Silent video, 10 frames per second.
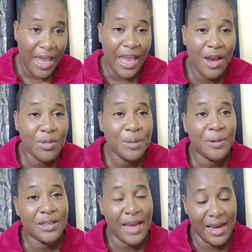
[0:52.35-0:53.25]
Here on the
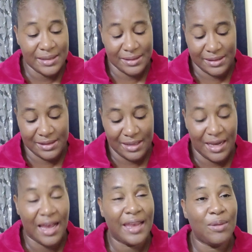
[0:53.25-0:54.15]
podcast,
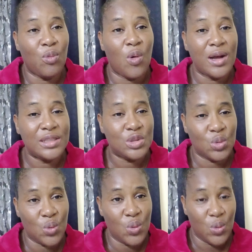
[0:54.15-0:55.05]
I want
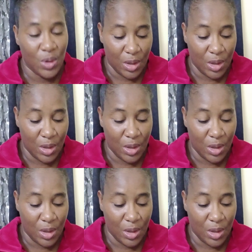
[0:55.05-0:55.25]
to